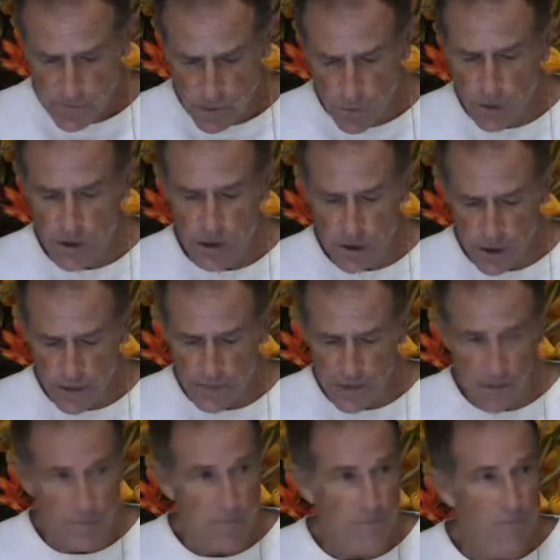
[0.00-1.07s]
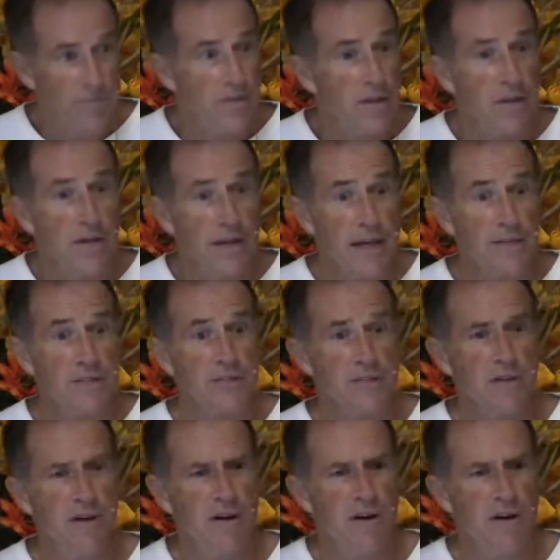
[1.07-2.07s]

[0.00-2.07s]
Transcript: We're going to look at that. Yes?